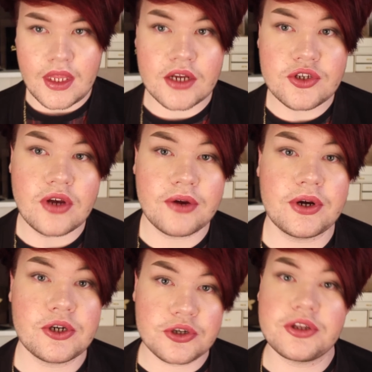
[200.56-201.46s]
So I'm
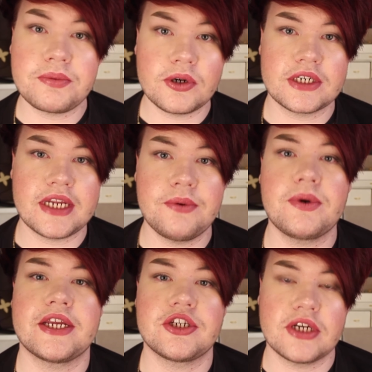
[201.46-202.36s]
going to show you the product now, we'll
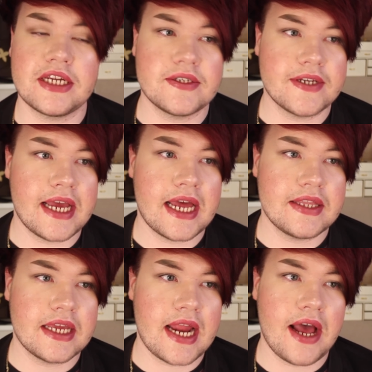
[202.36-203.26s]
get straight into it,
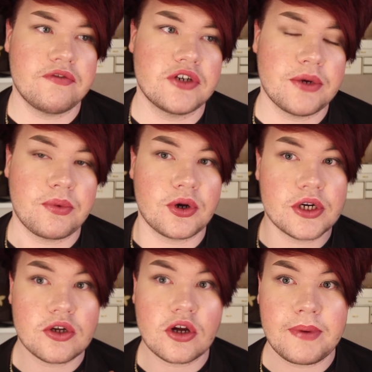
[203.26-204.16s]
and then after it we're
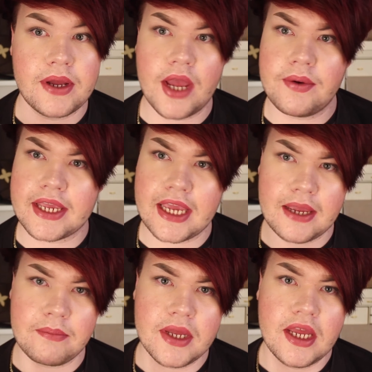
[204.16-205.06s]
going to talk about how it
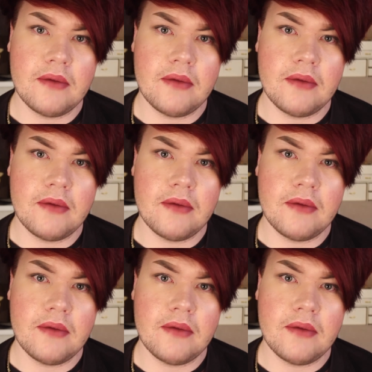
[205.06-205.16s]
came,